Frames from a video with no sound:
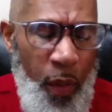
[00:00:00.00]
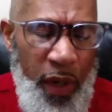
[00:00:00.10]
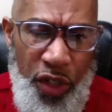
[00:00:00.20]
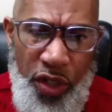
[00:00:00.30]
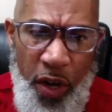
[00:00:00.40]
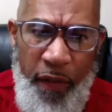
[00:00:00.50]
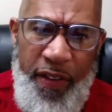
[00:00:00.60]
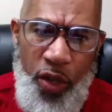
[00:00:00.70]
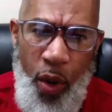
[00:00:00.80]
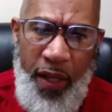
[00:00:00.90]
with your
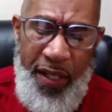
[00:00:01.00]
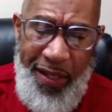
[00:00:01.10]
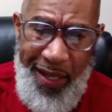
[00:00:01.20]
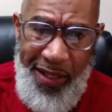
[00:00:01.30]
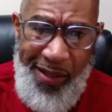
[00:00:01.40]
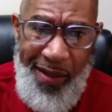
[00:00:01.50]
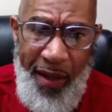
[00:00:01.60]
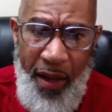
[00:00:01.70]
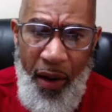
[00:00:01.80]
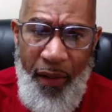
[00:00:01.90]
service organization.
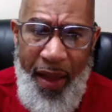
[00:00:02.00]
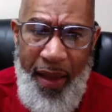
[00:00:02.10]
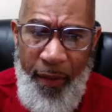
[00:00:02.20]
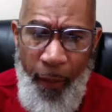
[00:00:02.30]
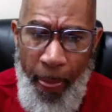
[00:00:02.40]
All right.